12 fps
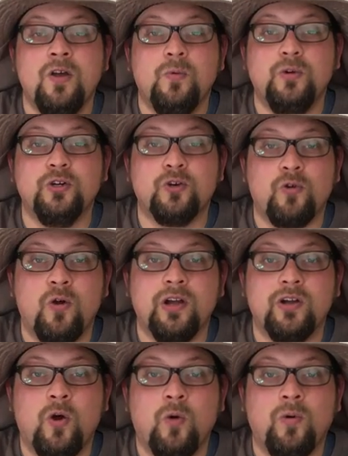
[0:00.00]
when you're
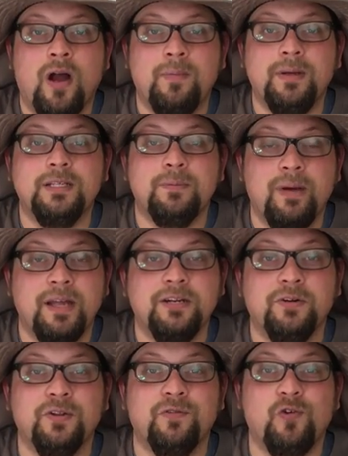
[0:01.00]
growing kohlrabi,
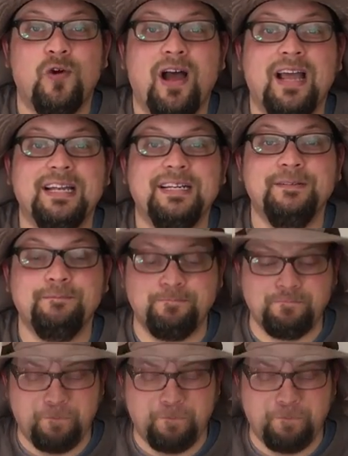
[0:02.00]
depending on the variety.